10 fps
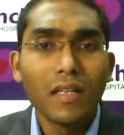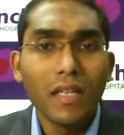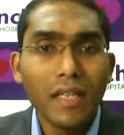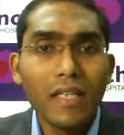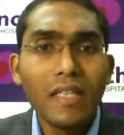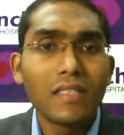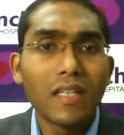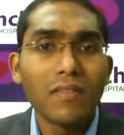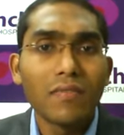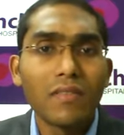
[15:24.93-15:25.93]
kidney
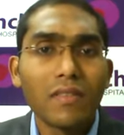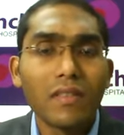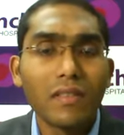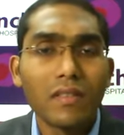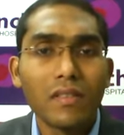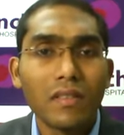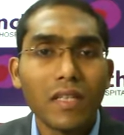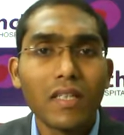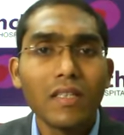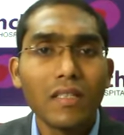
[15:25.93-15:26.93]
itself.
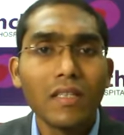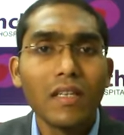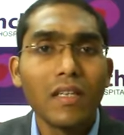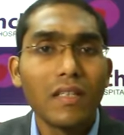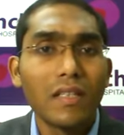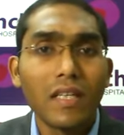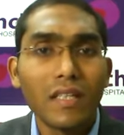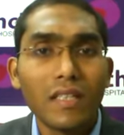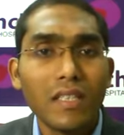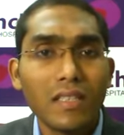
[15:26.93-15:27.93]
That is,
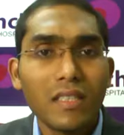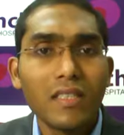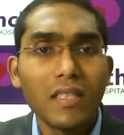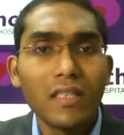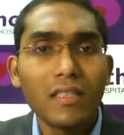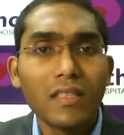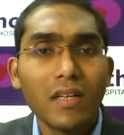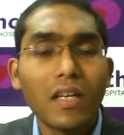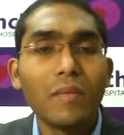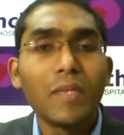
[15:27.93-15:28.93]
these diseases, they
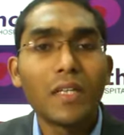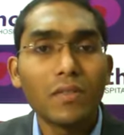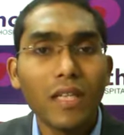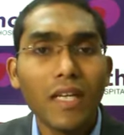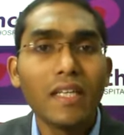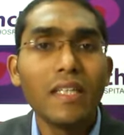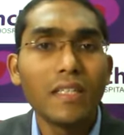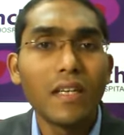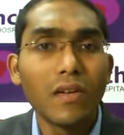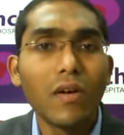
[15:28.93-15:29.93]
are limited to the kidney.
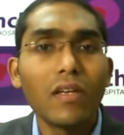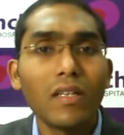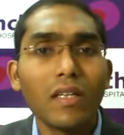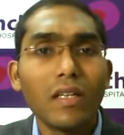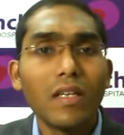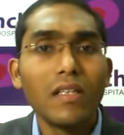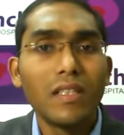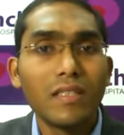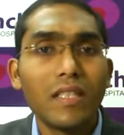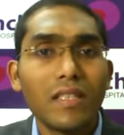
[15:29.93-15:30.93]
They are not
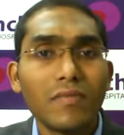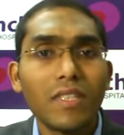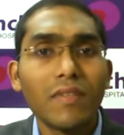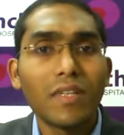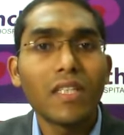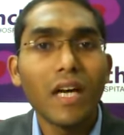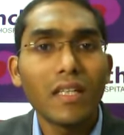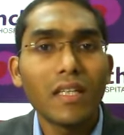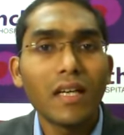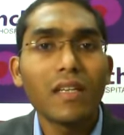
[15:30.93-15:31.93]
diseases which affect the
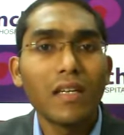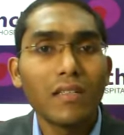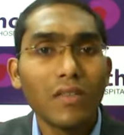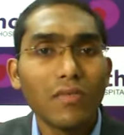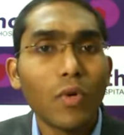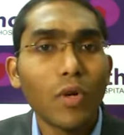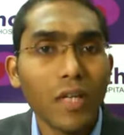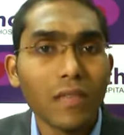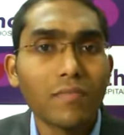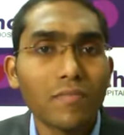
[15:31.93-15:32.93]
other organs of the
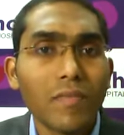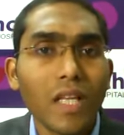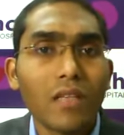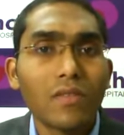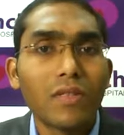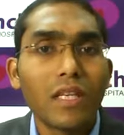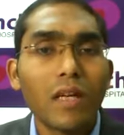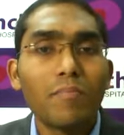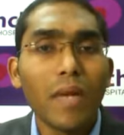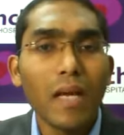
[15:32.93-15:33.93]
body. So there are
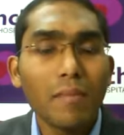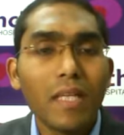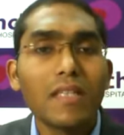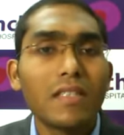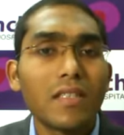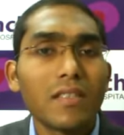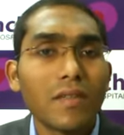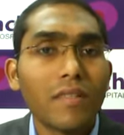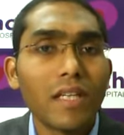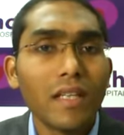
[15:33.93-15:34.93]
primary diseases
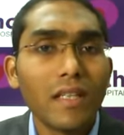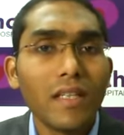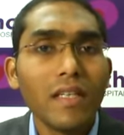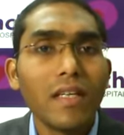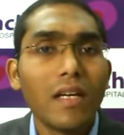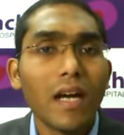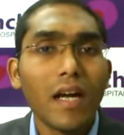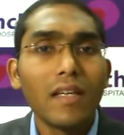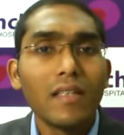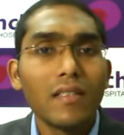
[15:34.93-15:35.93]
of the kidney,
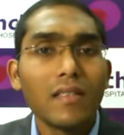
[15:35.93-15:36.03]
and